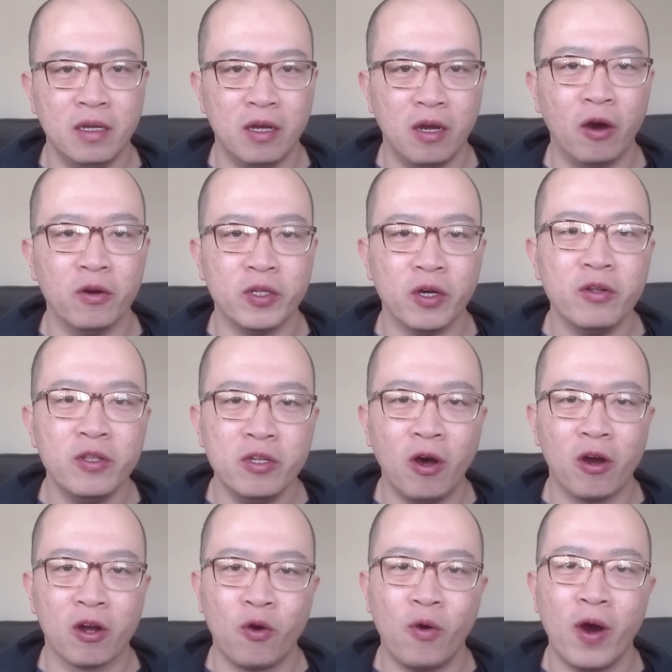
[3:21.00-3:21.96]
although
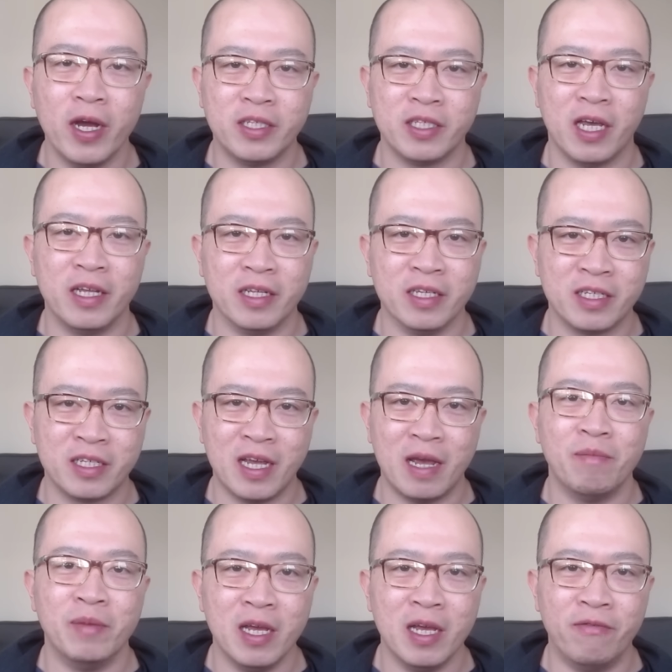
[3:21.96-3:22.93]
not quite at the
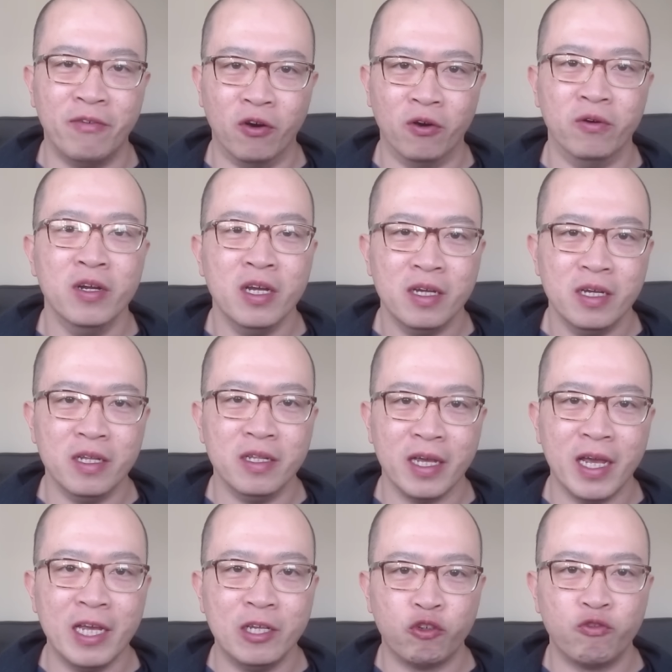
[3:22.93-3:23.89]
same level in
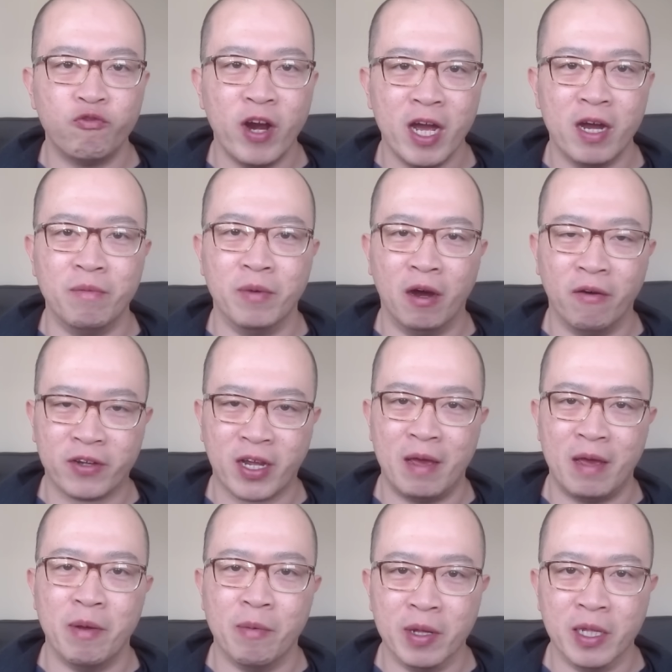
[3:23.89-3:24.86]
each realm of
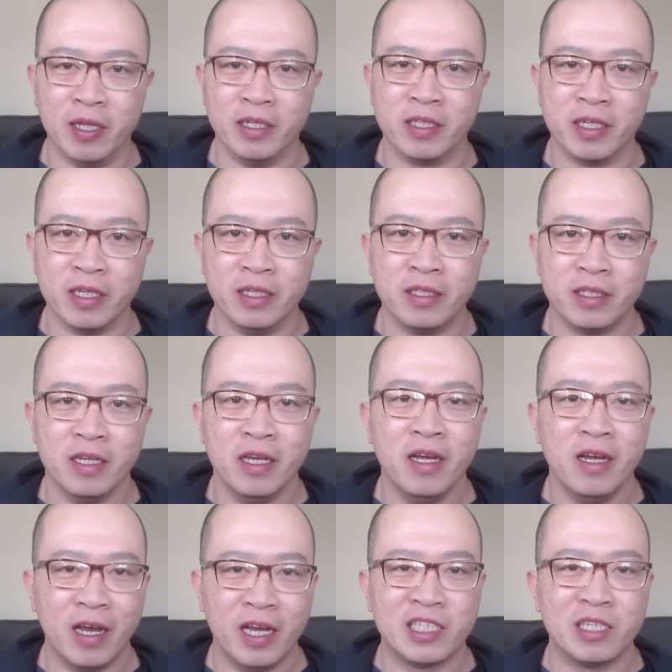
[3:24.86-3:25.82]
capabilities
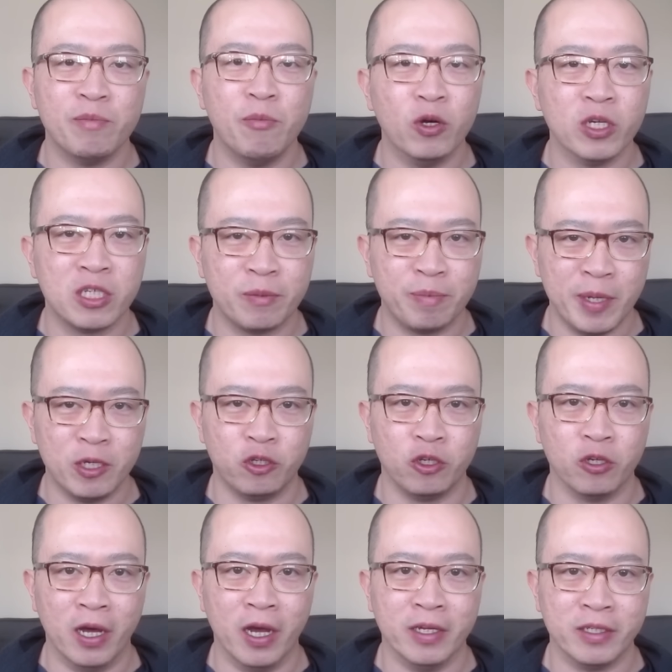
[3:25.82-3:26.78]
as more
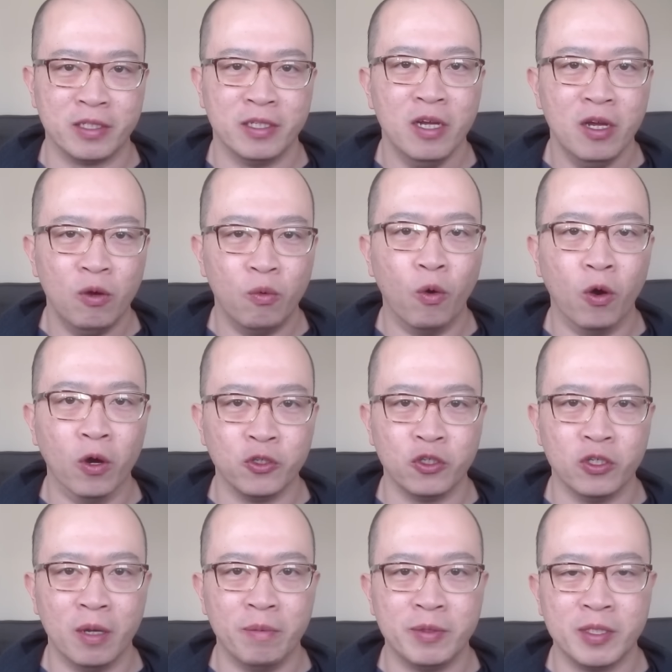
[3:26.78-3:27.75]
specialized
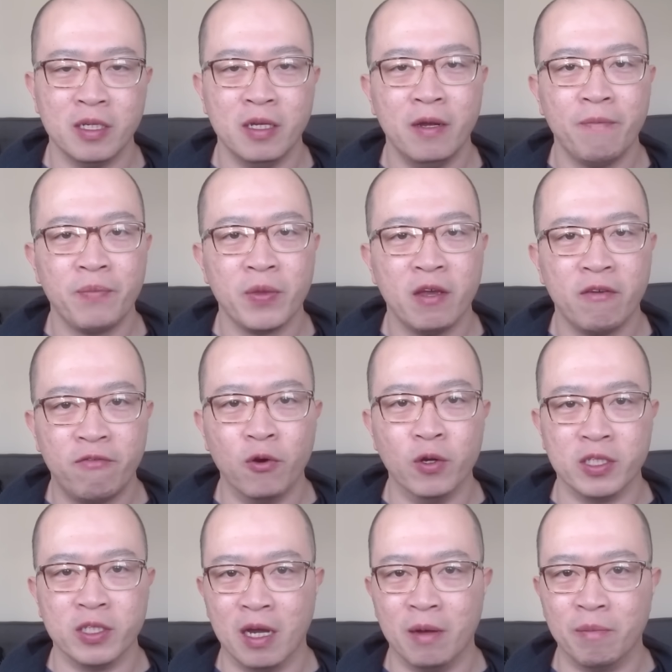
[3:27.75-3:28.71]
warships. For
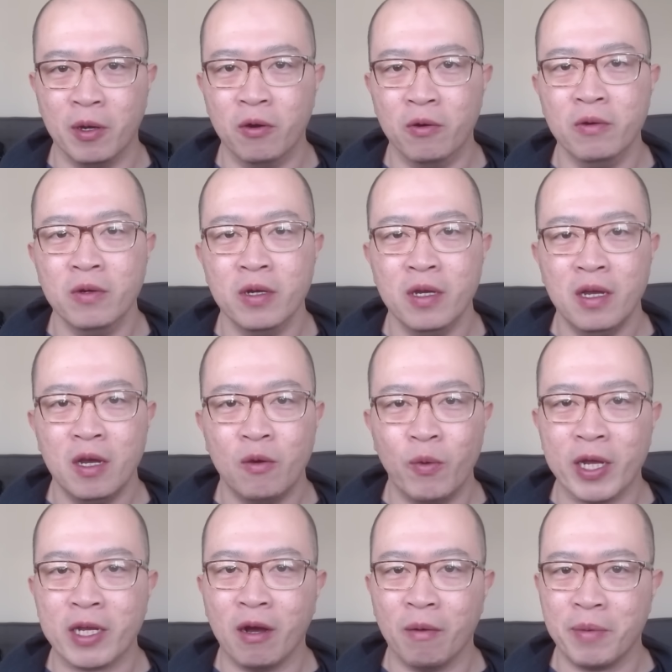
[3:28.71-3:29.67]
example,
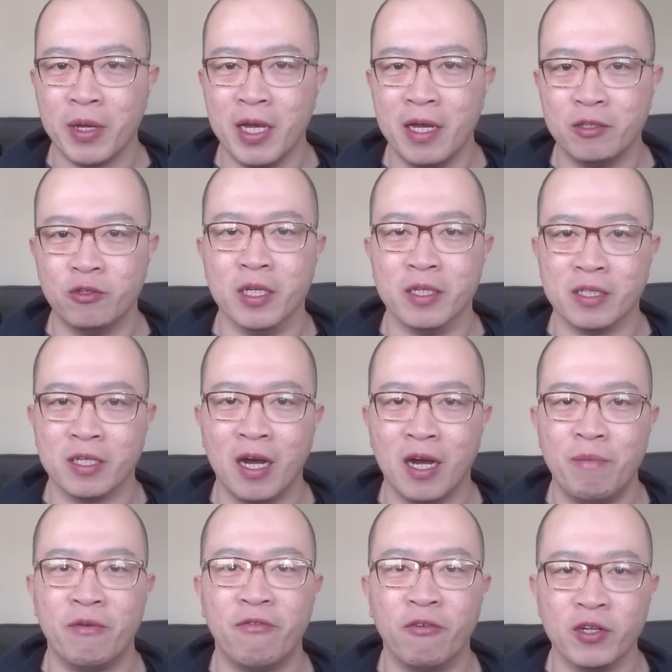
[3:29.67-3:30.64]
when compared to the
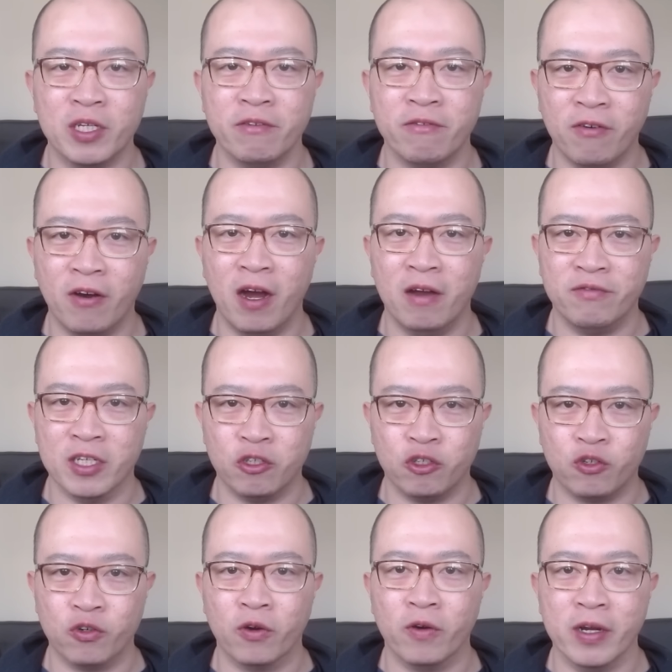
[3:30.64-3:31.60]
Type 45
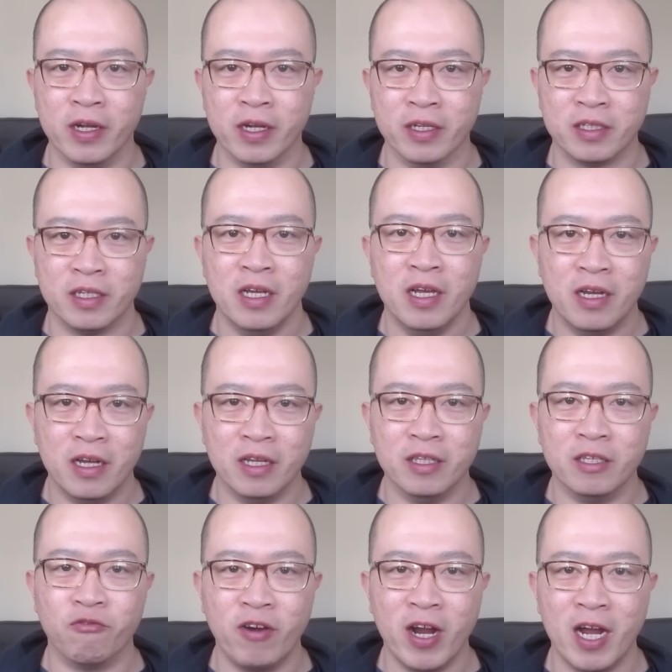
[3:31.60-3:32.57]
destroyers in
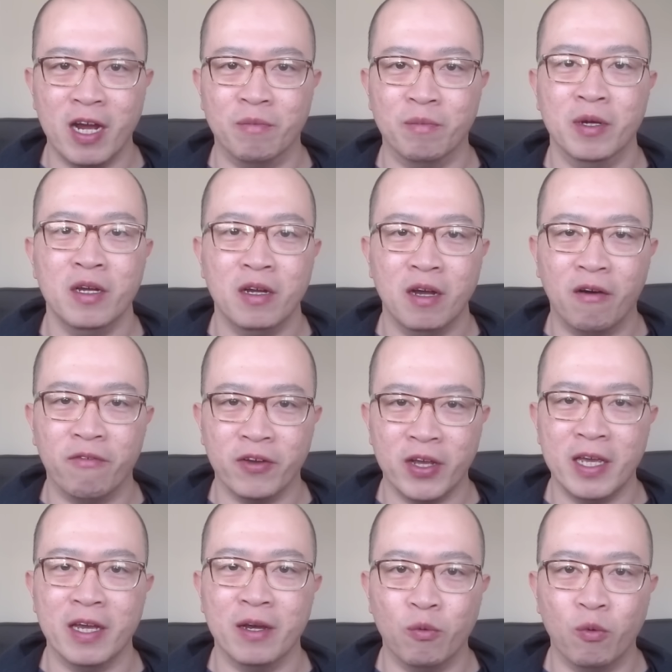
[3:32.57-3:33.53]
the realm of
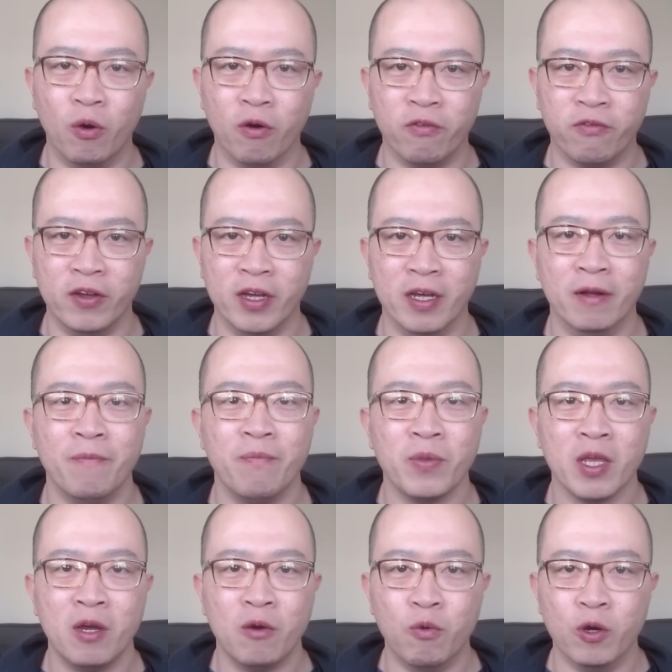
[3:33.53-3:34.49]
air warfare,
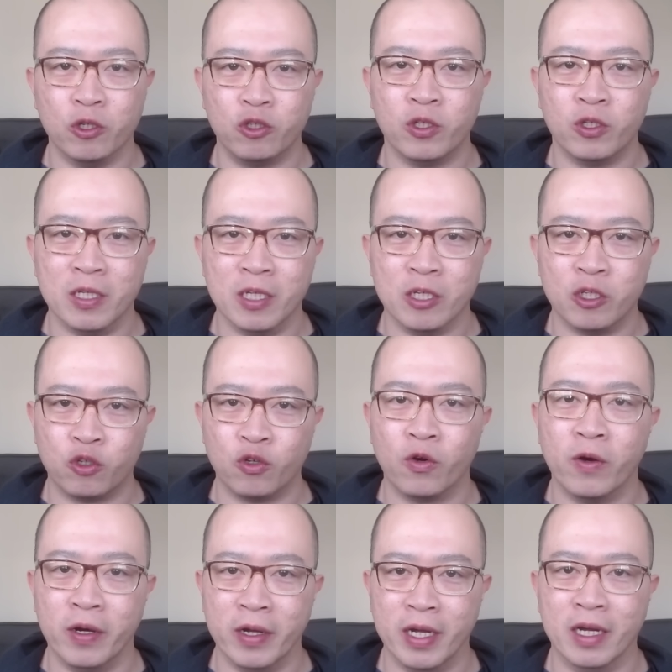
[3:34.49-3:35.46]
which the
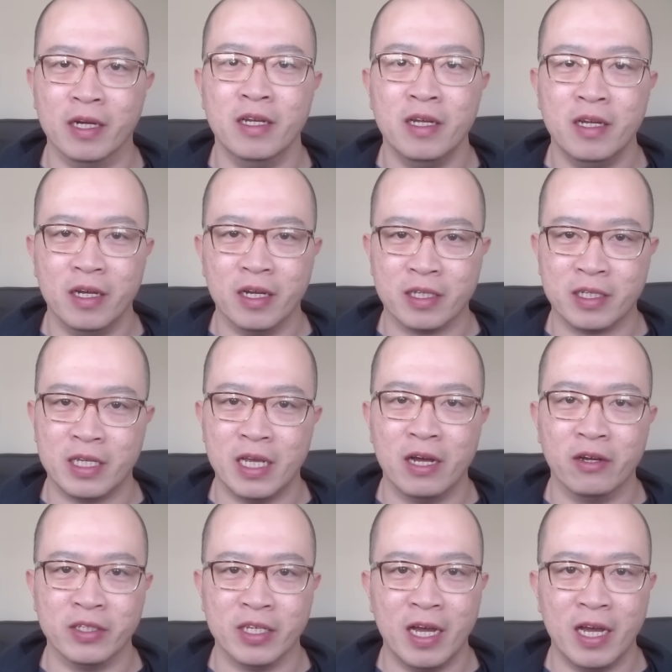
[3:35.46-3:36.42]
destroyer
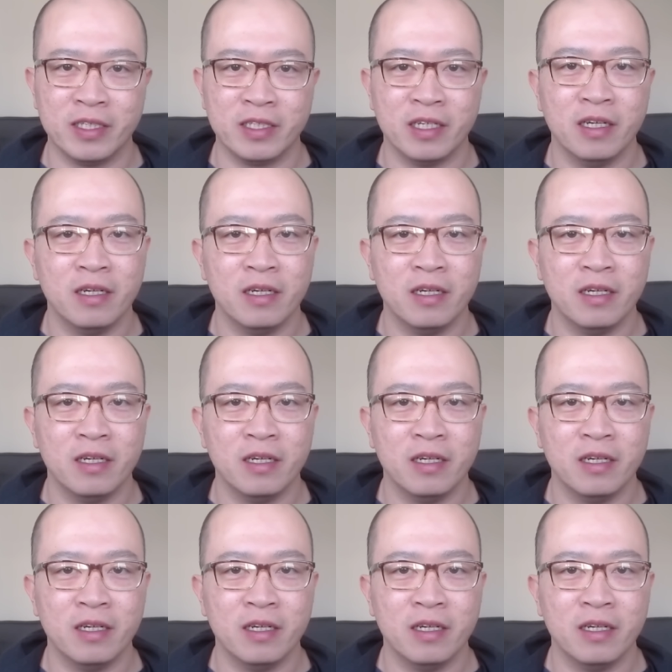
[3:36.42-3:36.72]
excels at.